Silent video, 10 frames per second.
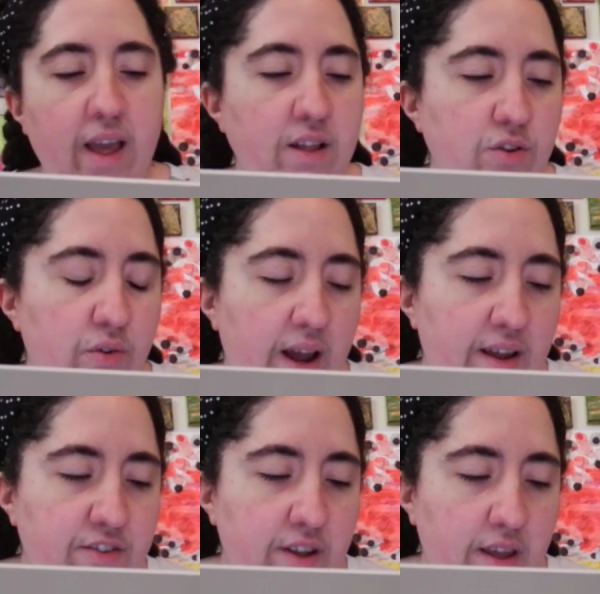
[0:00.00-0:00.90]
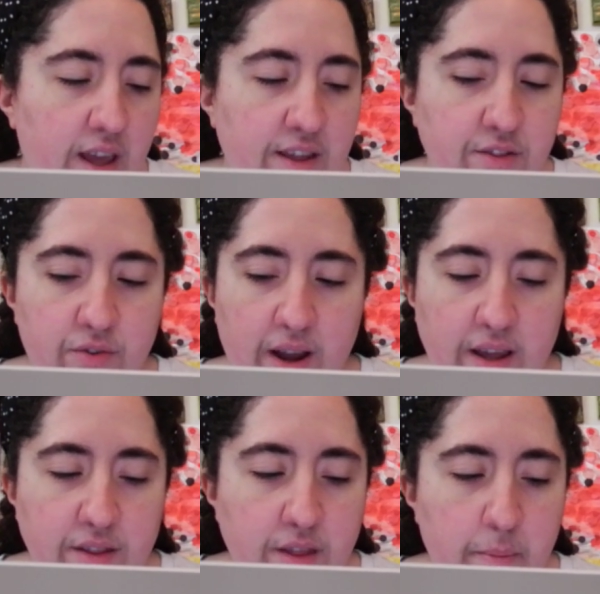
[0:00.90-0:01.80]
And try
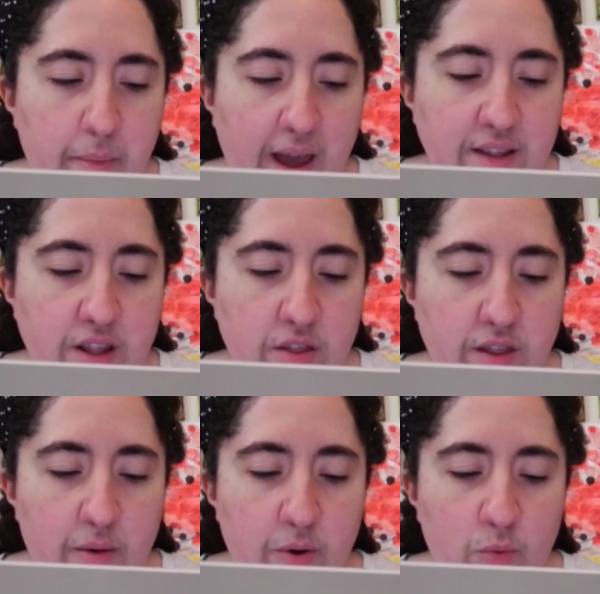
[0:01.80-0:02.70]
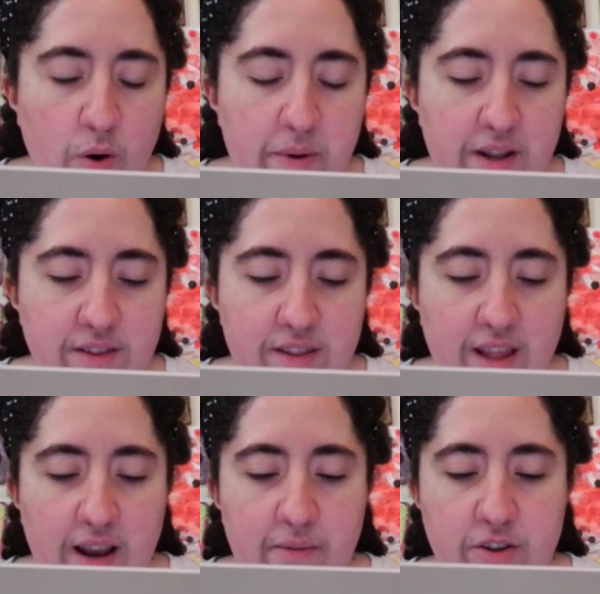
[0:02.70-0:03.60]
as he might, the Soviet woman on the
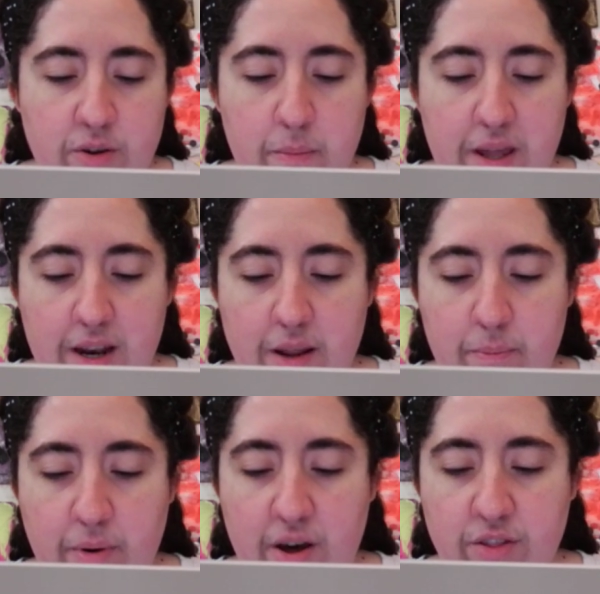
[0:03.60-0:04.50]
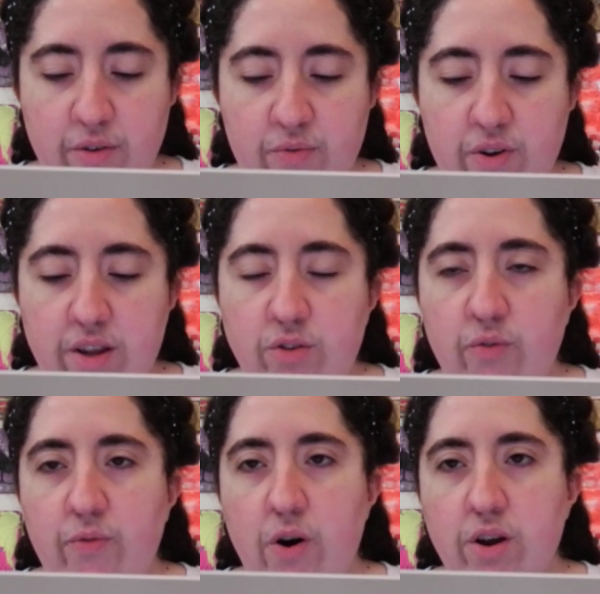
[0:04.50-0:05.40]
television made it impossible for him to
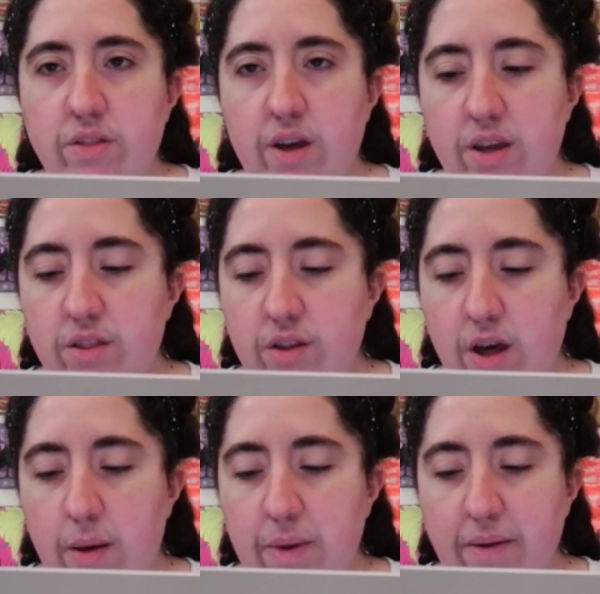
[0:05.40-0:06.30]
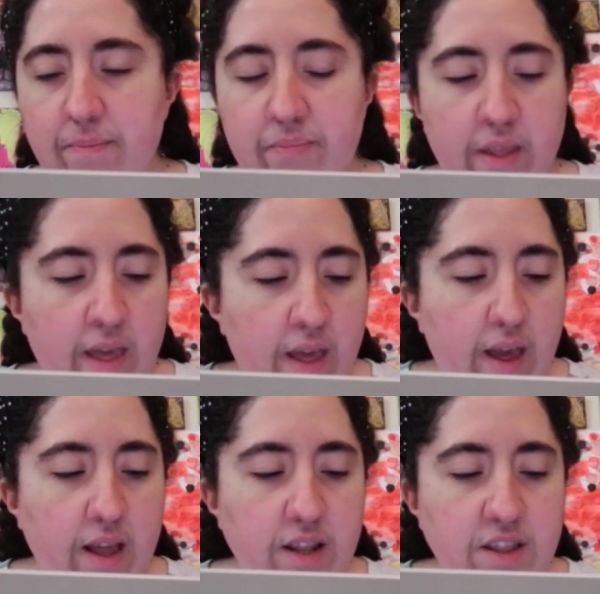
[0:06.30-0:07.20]
focus on his comic.
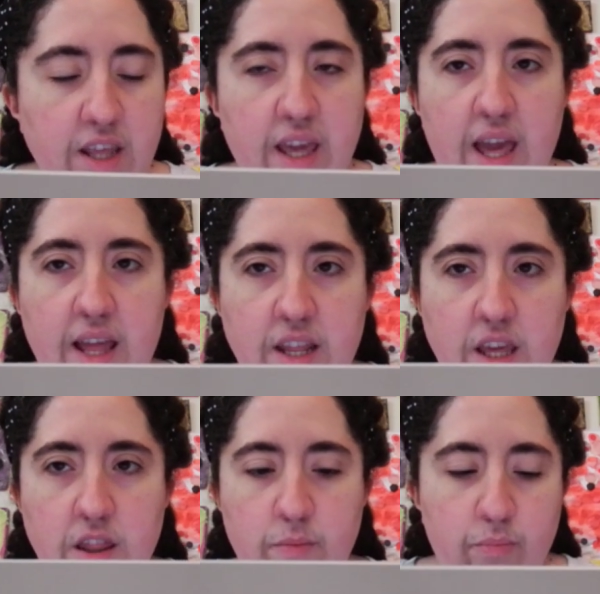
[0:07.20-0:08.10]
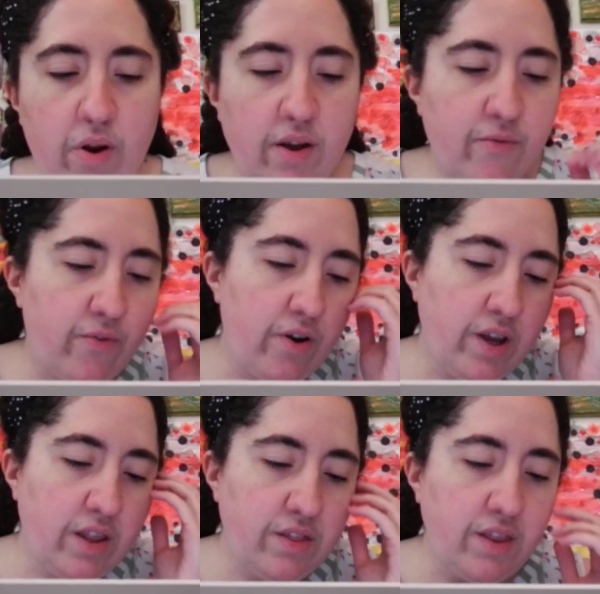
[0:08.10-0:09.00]
And in the end, he sprung from
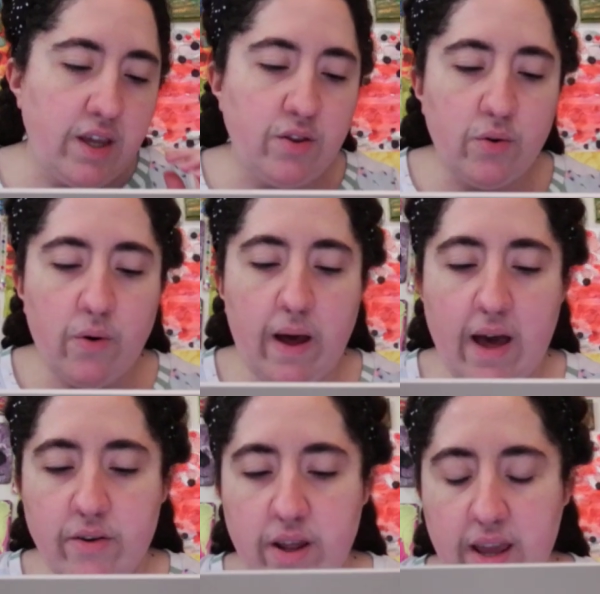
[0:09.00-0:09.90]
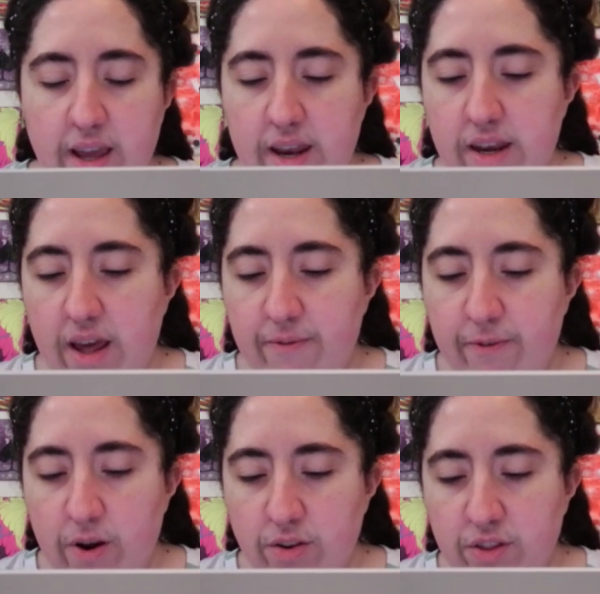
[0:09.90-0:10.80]
his seat to go out, and Carina at
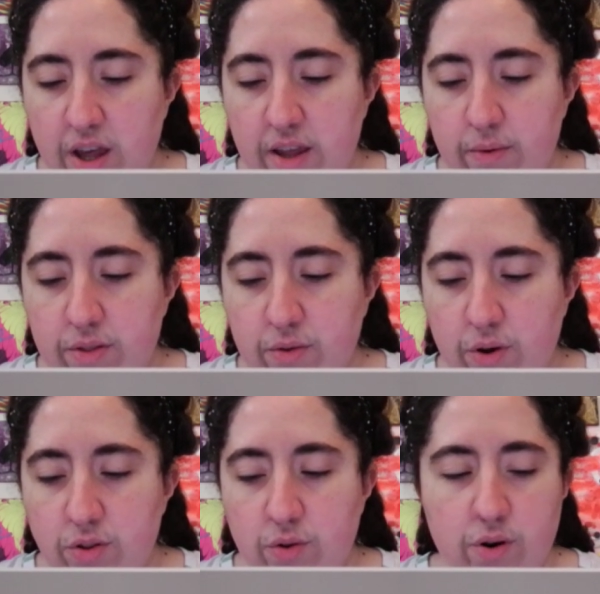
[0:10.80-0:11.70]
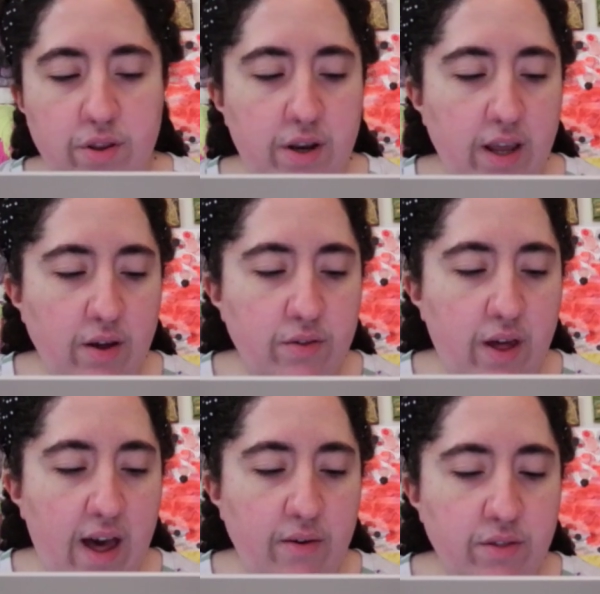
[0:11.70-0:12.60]
first thought he was going to Rodrigo's
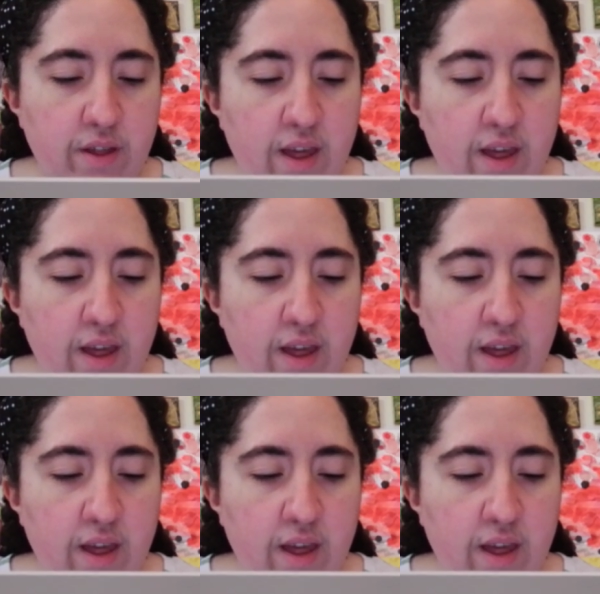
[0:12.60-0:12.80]
house.